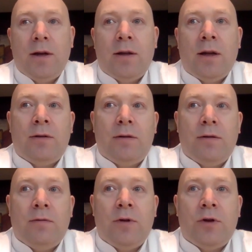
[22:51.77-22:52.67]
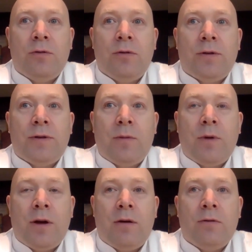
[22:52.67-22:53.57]
that we should
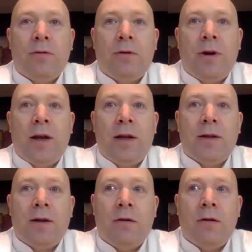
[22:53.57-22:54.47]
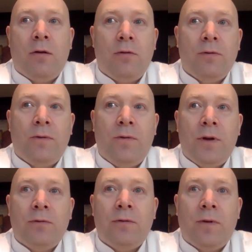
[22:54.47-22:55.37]
somehow create our own
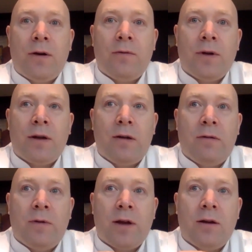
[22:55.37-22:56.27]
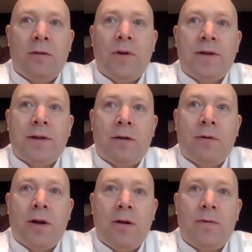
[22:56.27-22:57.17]
field where we can invest
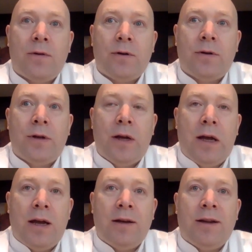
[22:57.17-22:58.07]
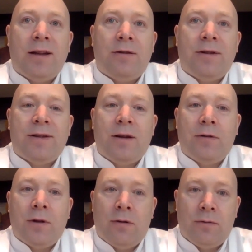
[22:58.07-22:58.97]
our effort and get
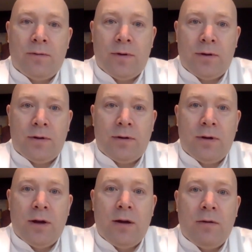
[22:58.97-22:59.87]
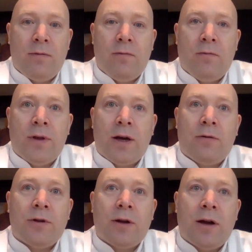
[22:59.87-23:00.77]
result out of it,
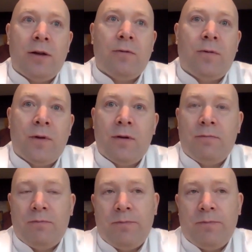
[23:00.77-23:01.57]
without a kind of a